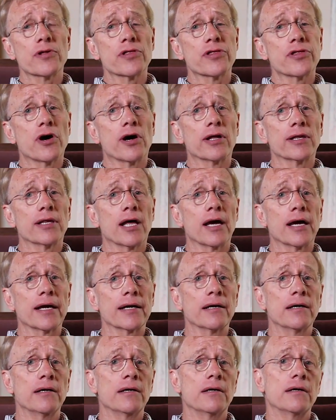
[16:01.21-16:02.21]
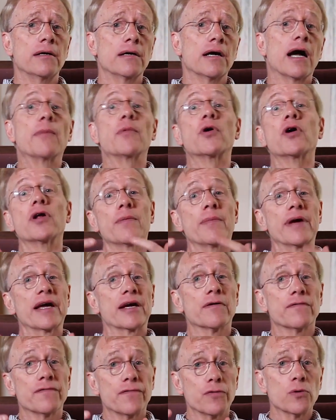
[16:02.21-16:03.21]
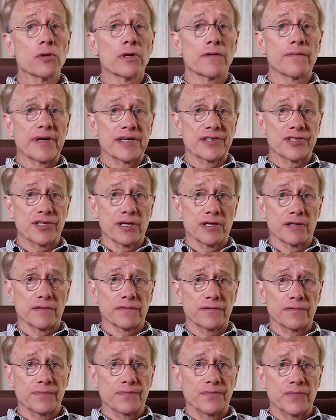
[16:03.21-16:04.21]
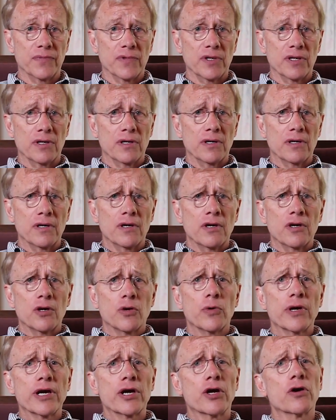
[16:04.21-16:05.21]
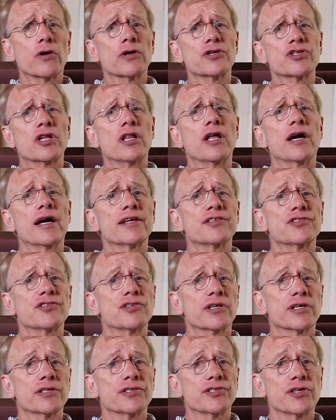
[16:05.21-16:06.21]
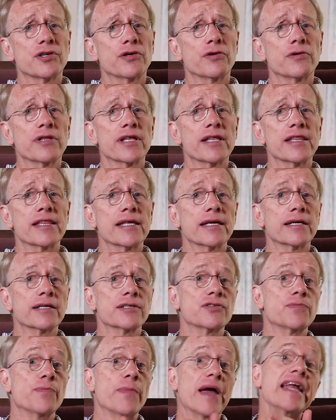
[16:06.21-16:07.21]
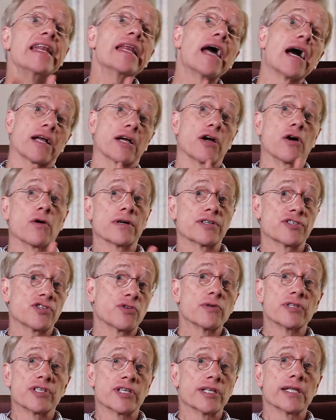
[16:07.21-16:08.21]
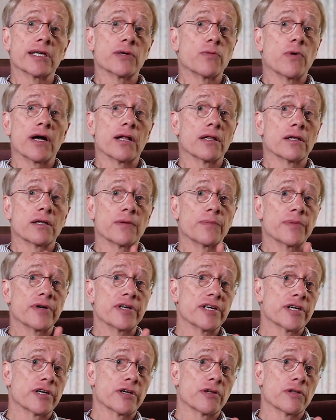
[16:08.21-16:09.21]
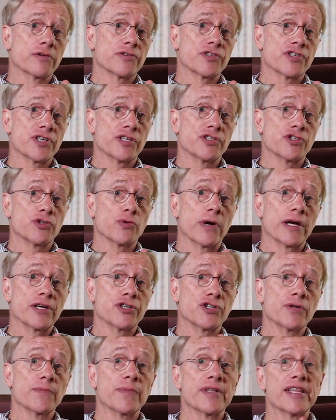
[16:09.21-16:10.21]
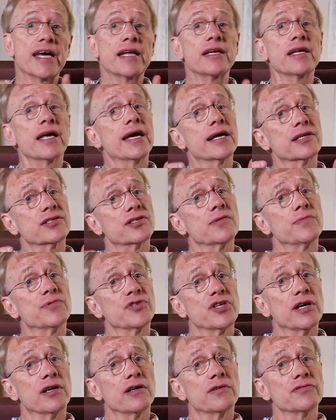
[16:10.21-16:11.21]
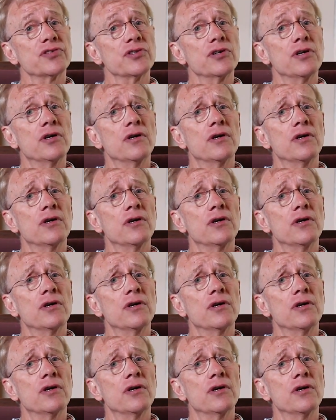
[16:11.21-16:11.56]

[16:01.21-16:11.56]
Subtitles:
a thought like, I'm going to make a fool of myself? We encourage clients to consider that things may not go exquisitely well in a particular situation, but then to ask themselves,